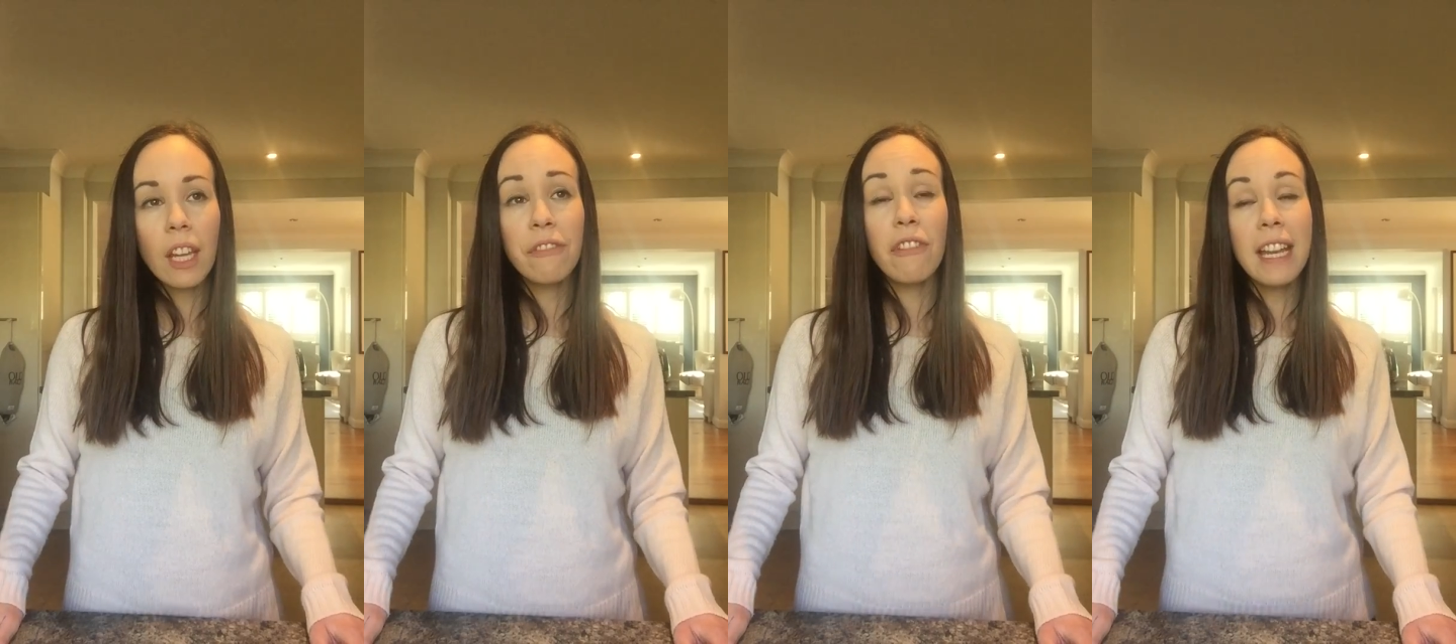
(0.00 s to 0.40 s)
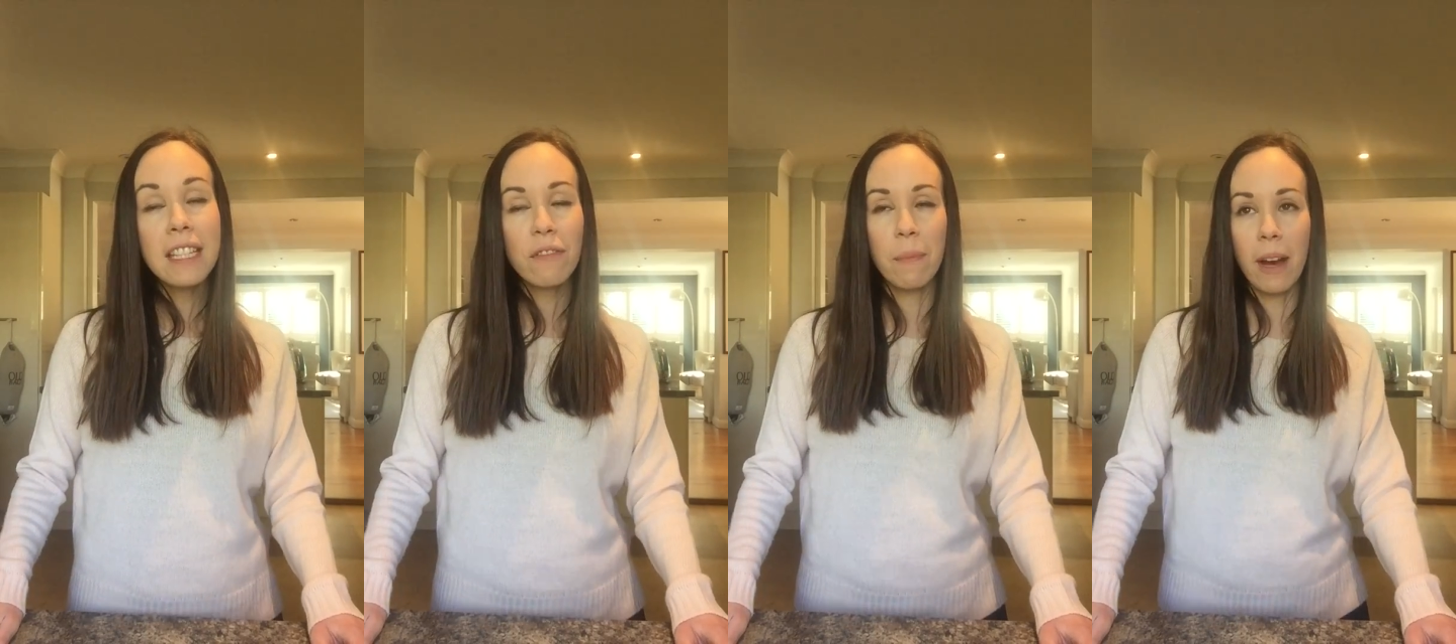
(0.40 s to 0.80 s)
A
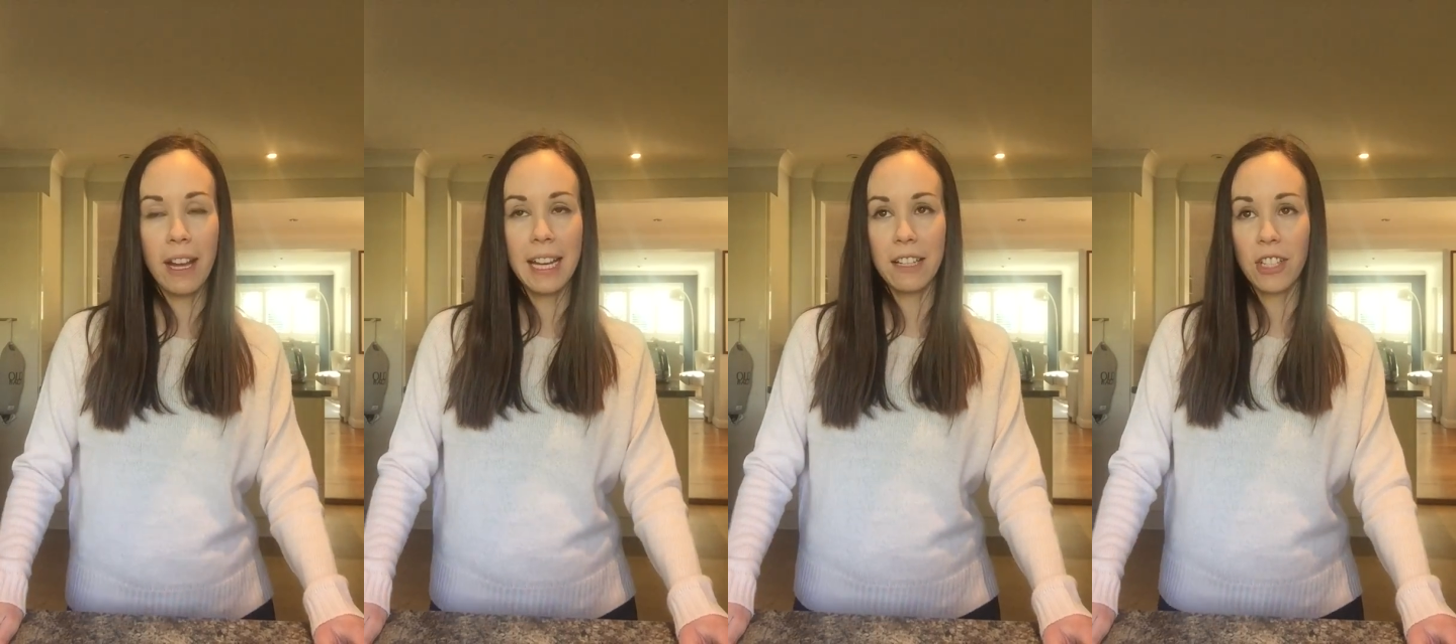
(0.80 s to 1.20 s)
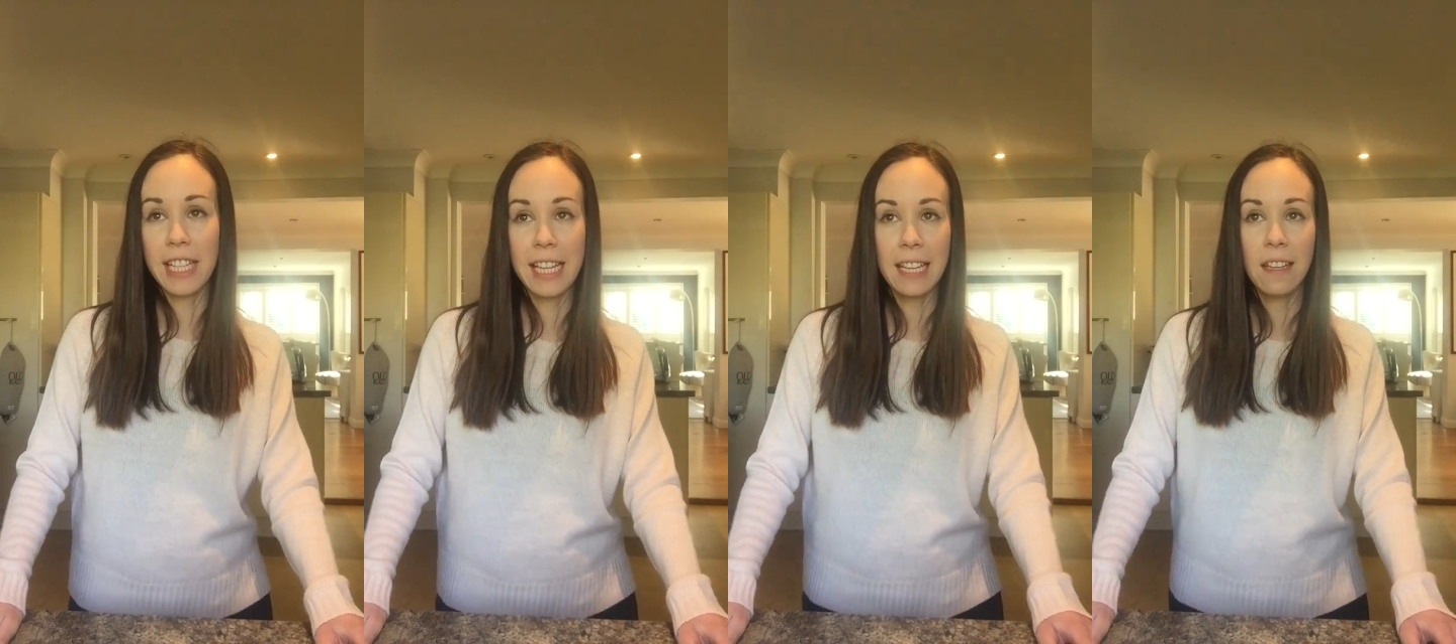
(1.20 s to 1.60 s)
friend of mine
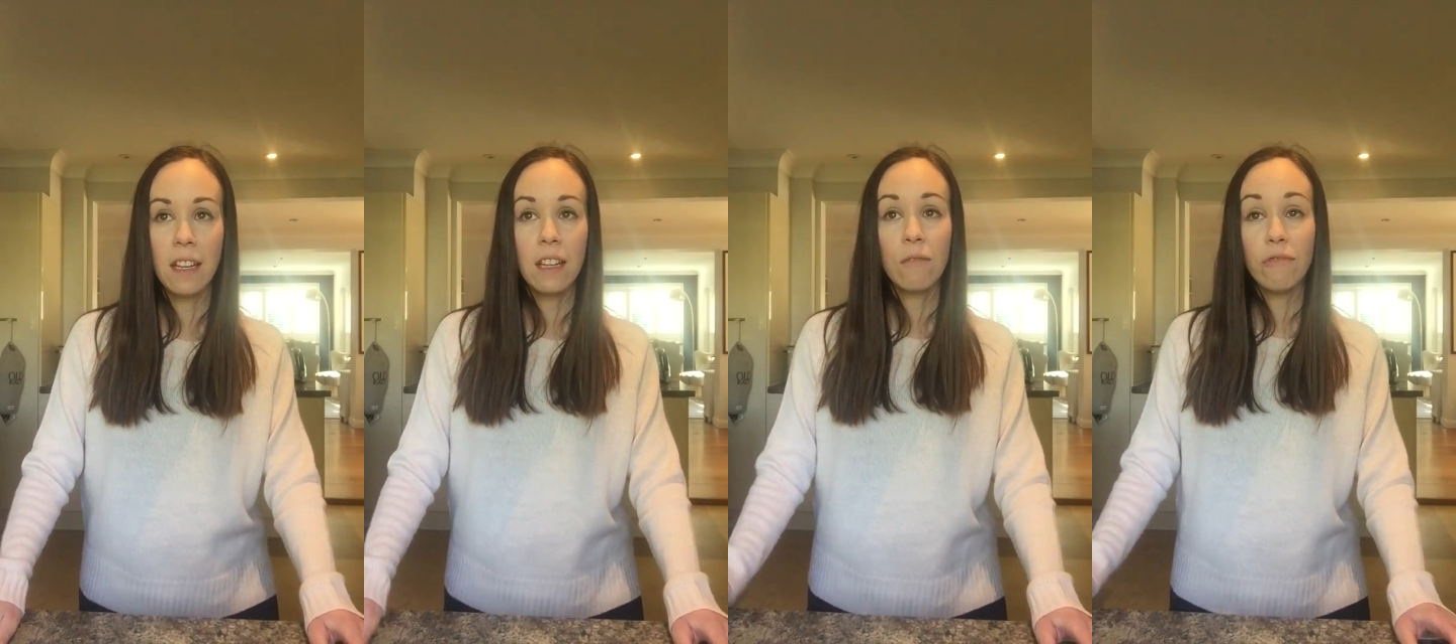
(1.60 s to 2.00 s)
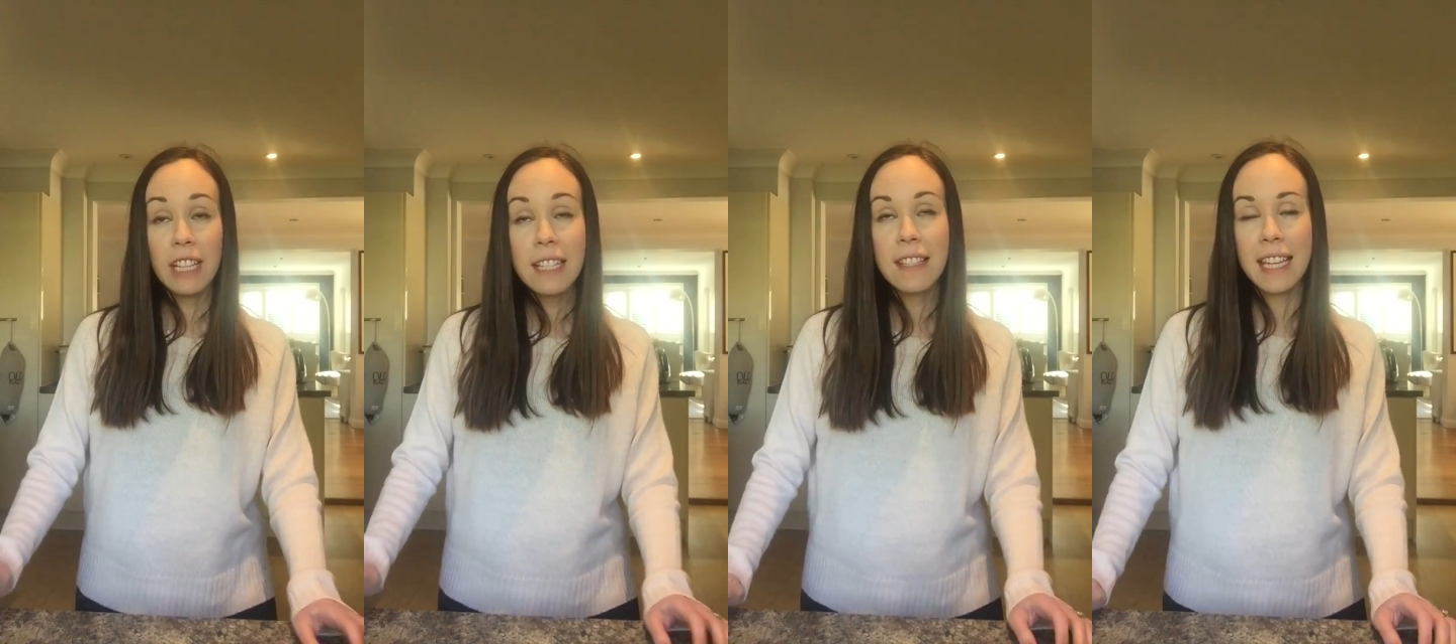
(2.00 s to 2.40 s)
actually
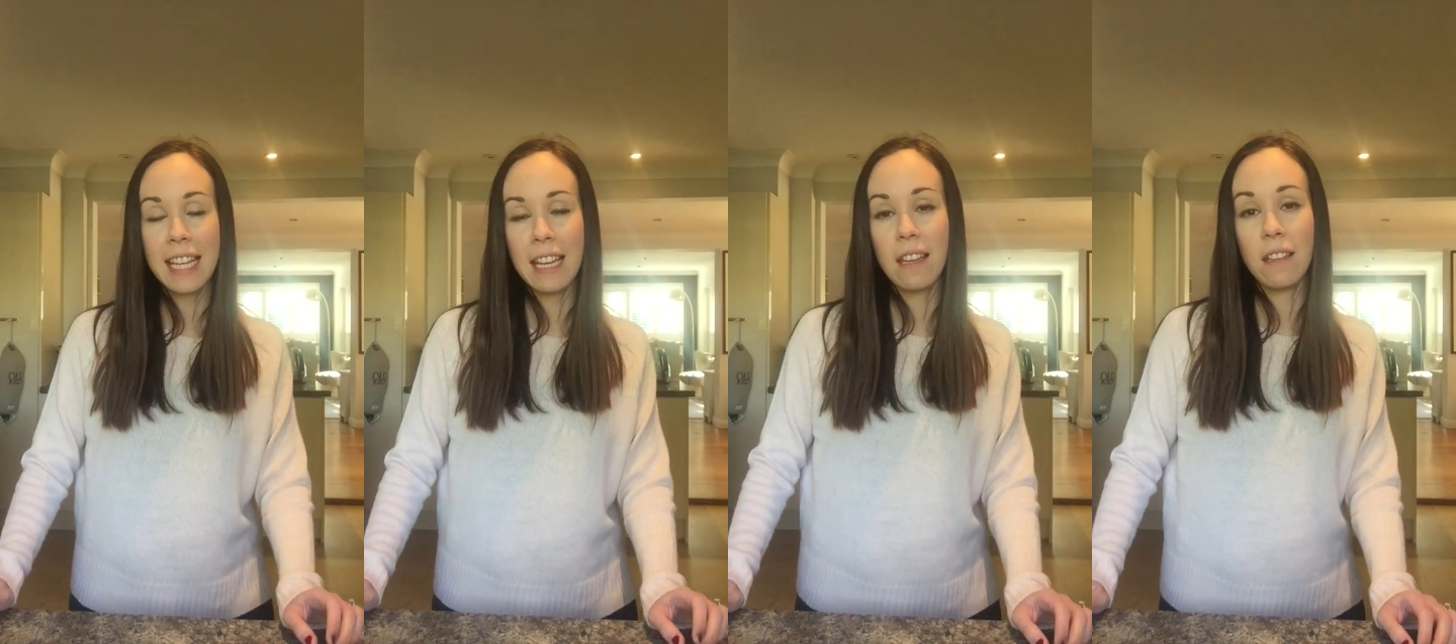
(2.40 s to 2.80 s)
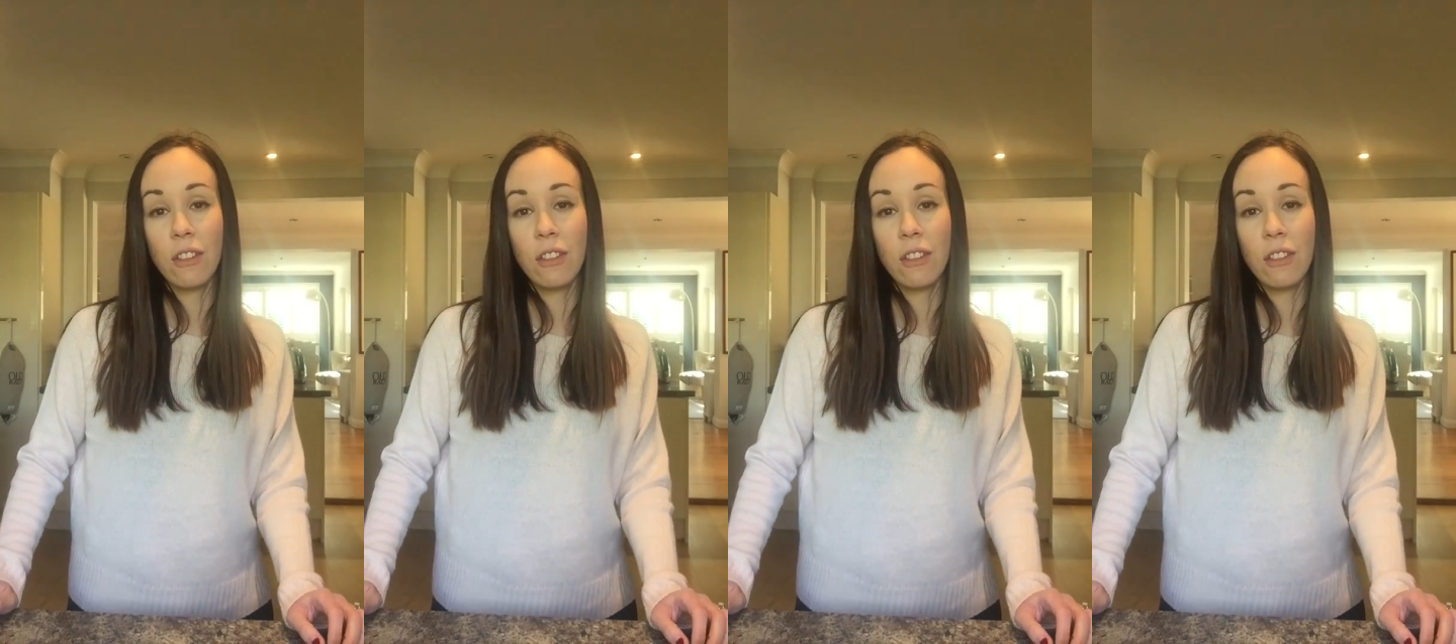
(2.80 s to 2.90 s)
recently